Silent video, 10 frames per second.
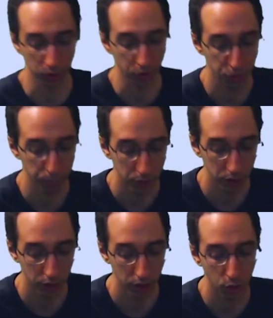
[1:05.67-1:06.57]

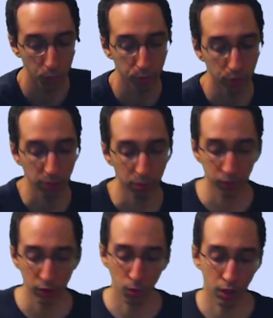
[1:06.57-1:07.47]
speaking, you
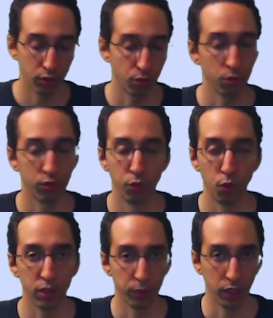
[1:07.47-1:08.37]
probably want to
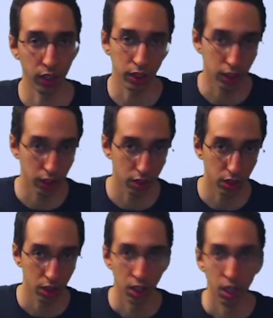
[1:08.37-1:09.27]
avoid playing here
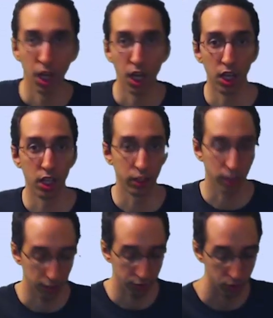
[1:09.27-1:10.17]

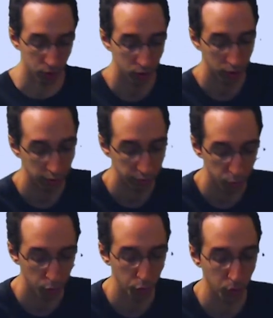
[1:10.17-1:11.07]
unless you're looking
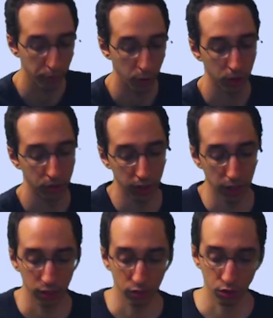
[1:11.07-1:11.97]
for your opponent to get
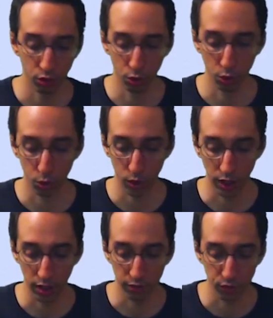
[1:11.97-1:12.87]
into a
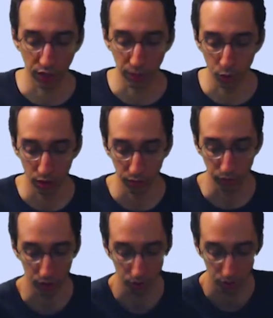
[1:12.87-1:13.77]
framework
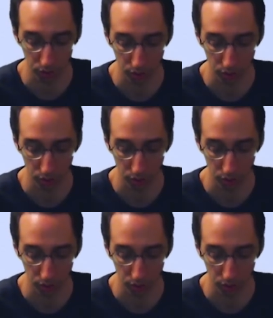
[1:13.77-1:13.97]
versus